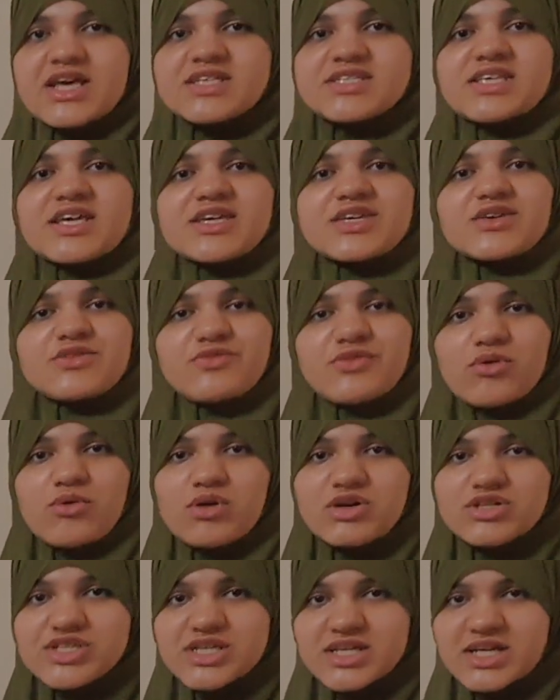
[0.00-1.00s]
Thank you for
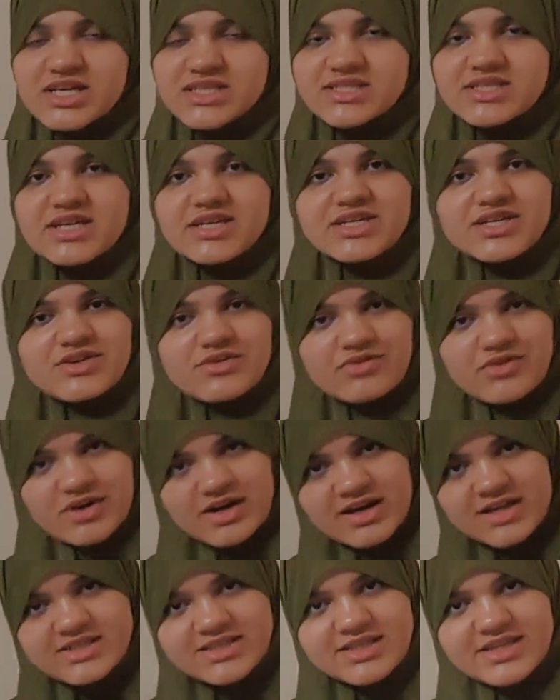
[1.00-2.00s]
watching and thank you for
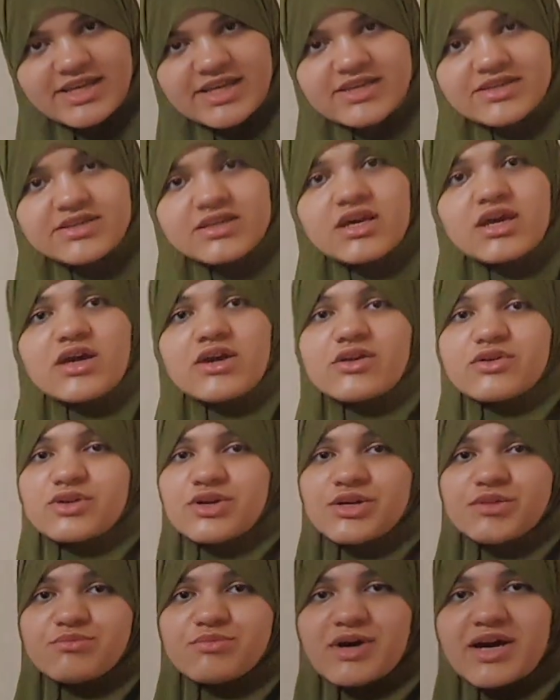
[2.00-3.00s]
listening.
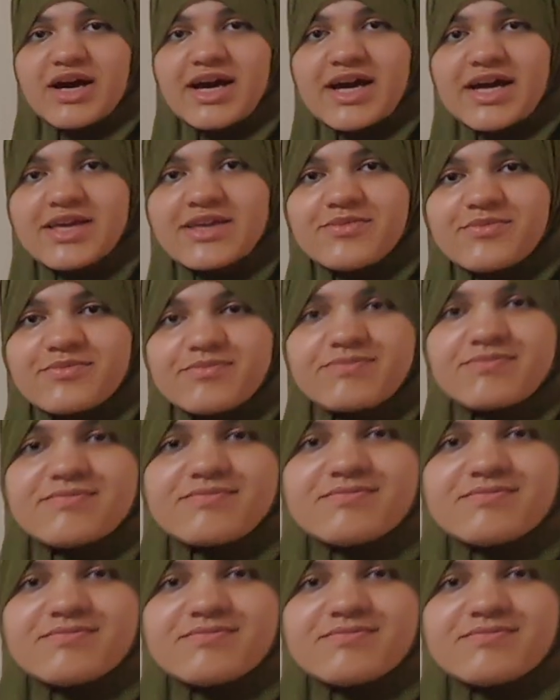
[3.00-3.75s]
Goodbye.